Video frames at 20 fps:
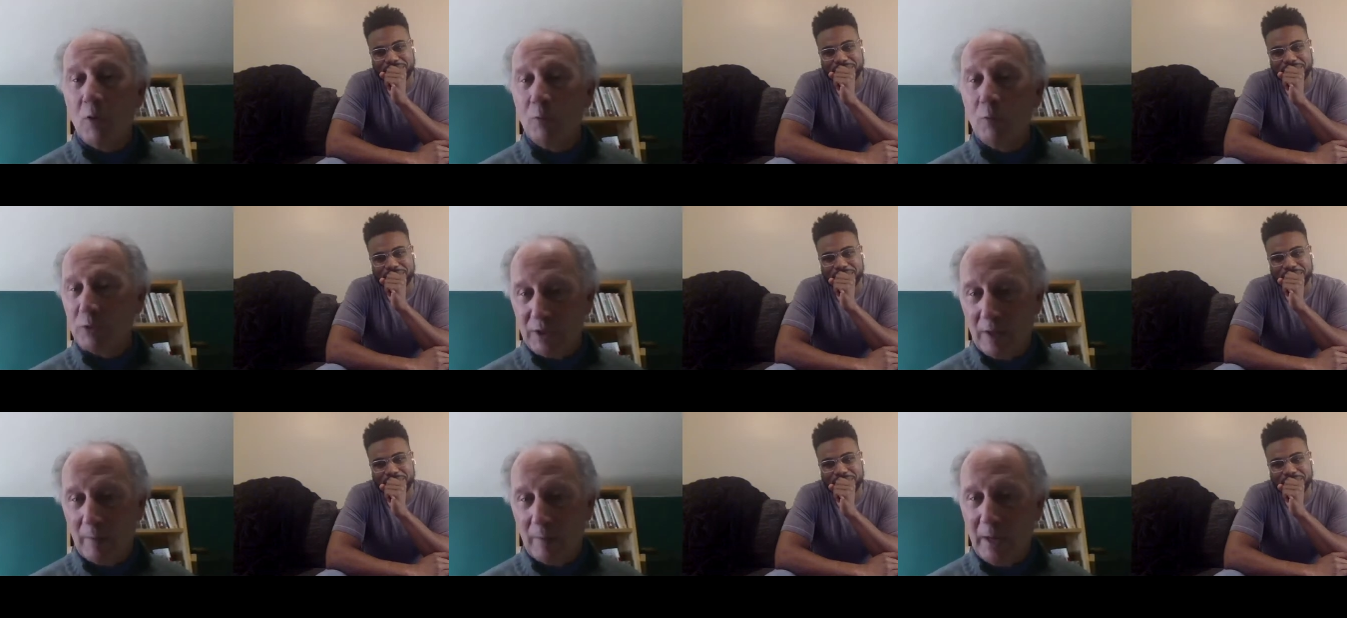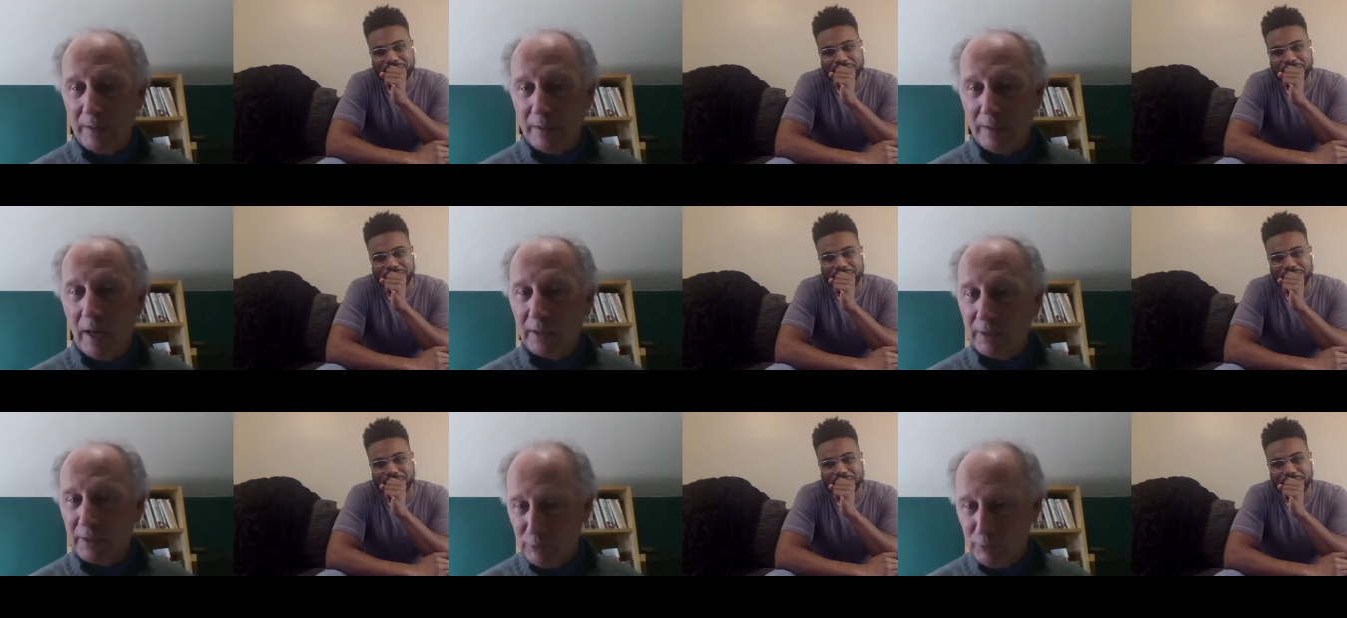Speaker 1: which I might not,
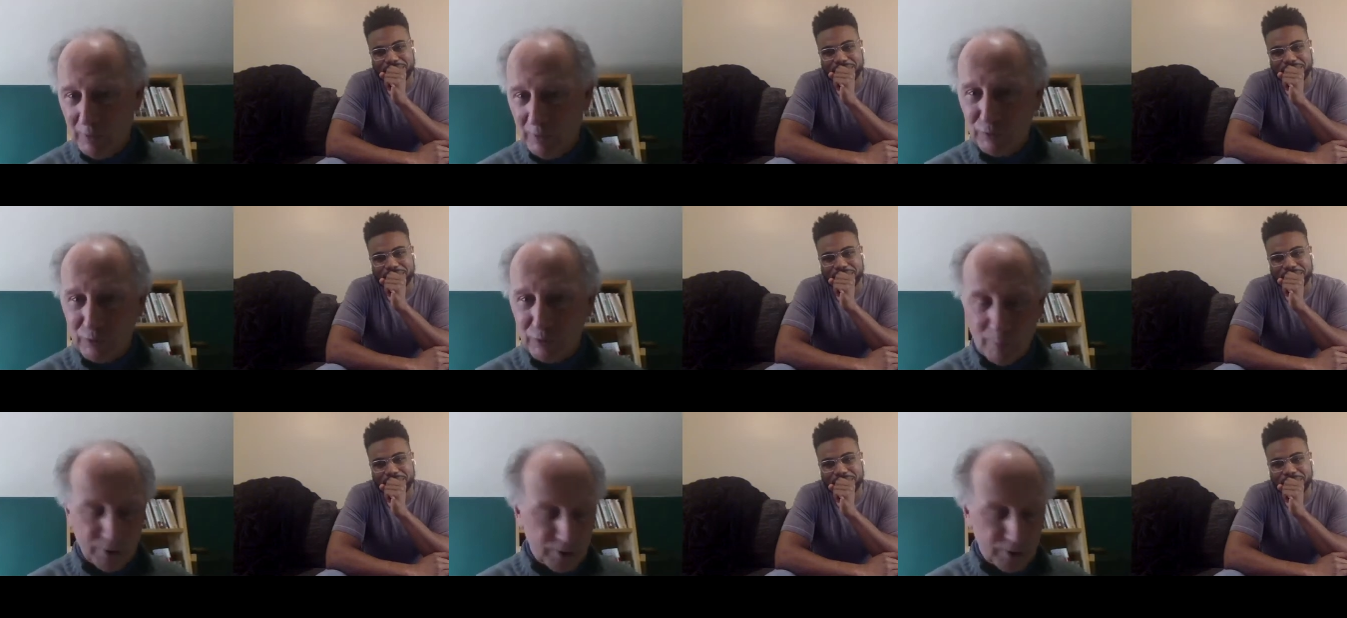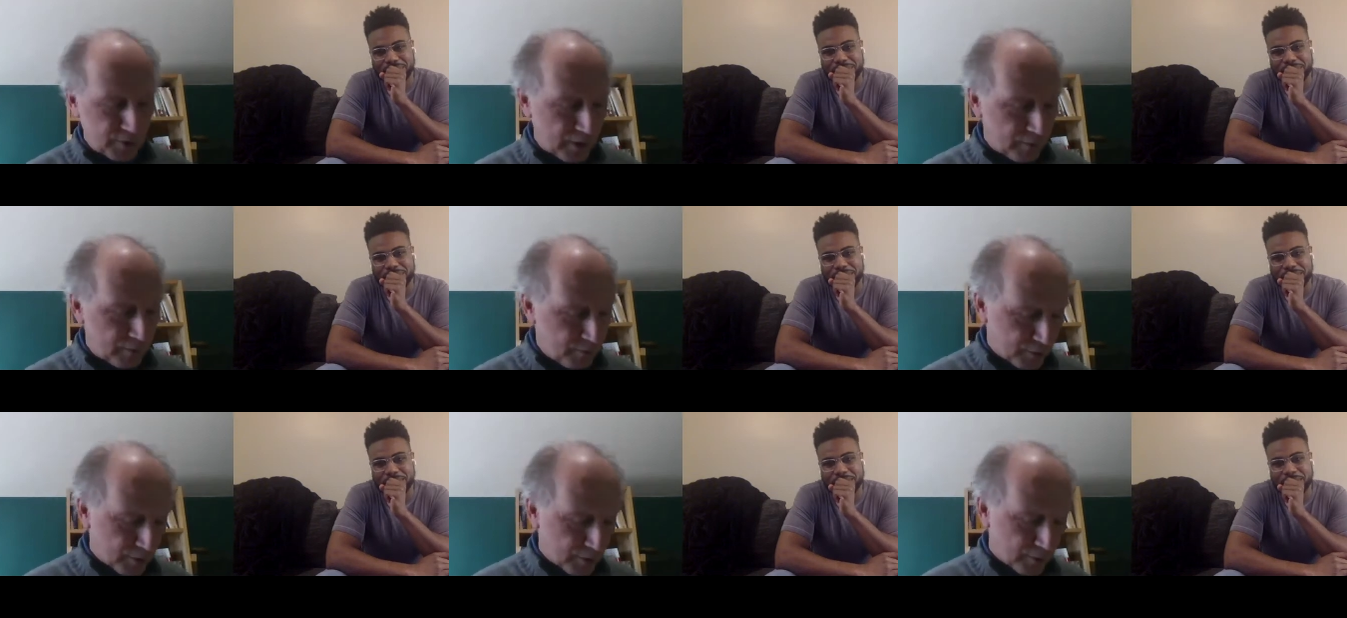because we have so much to say to
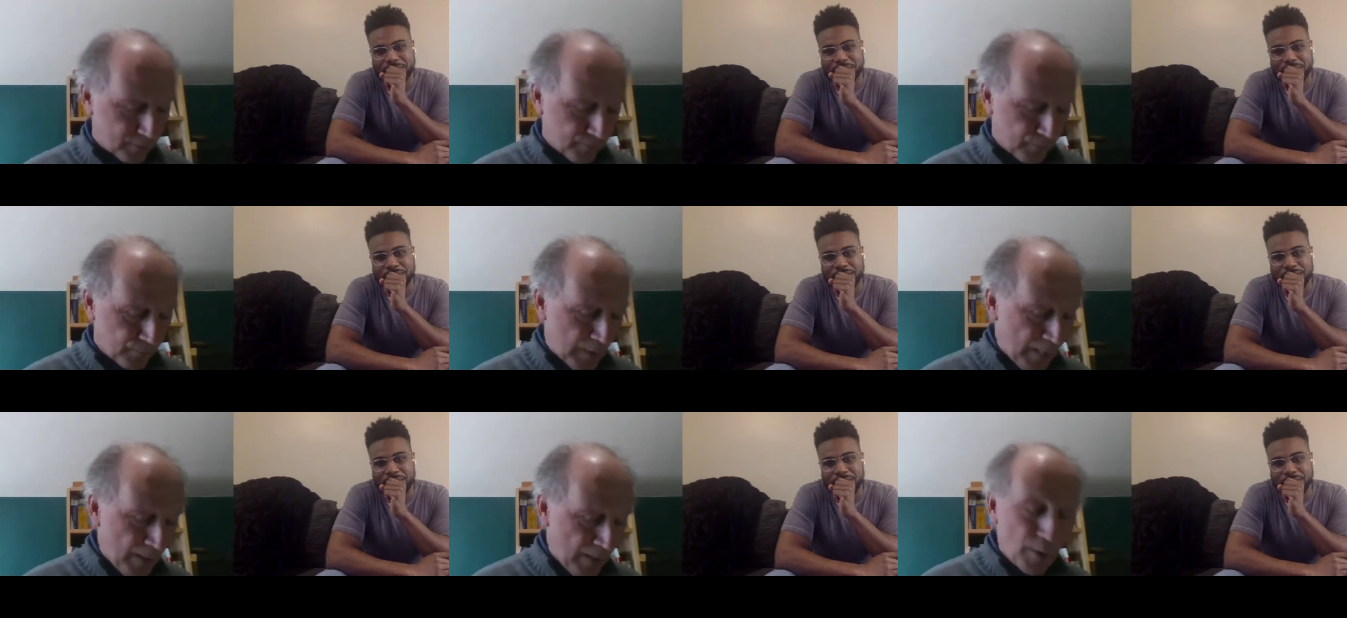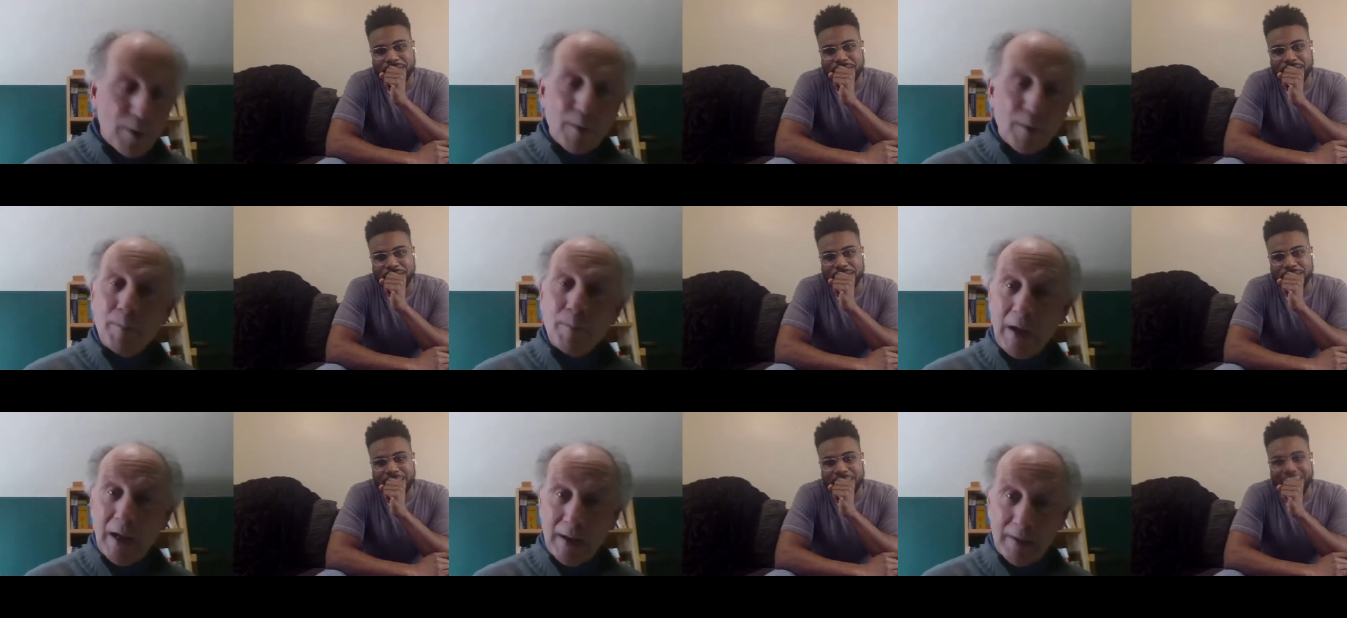each other.
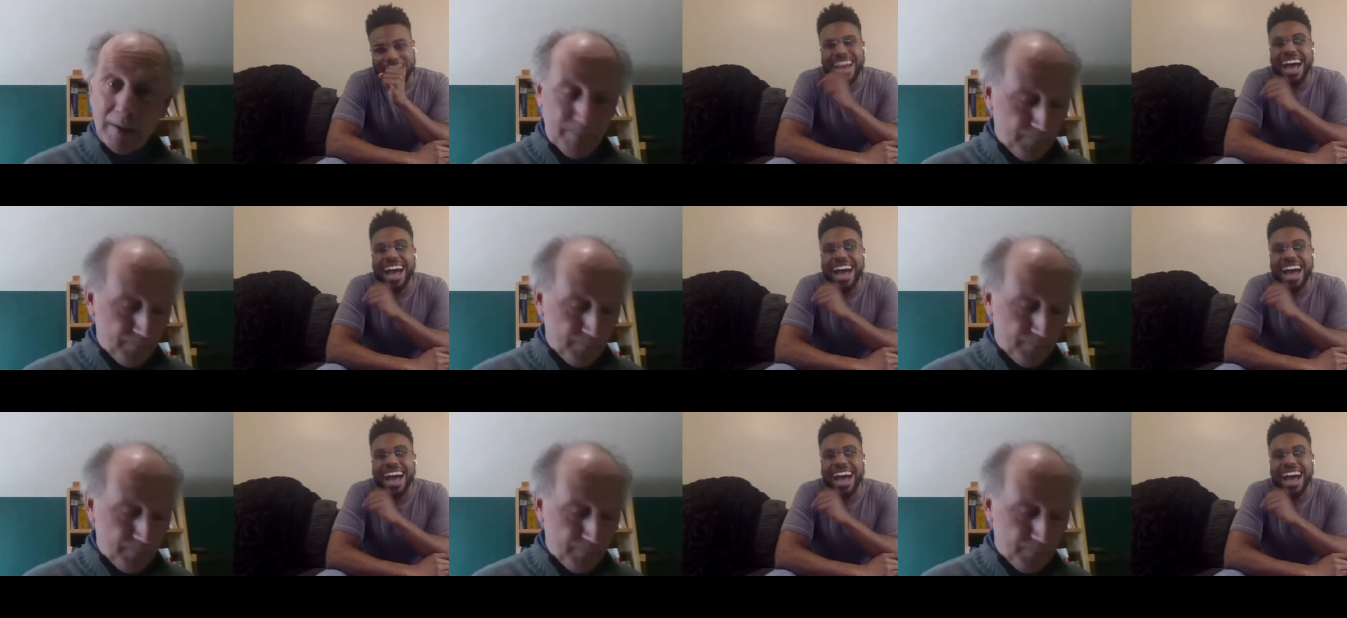But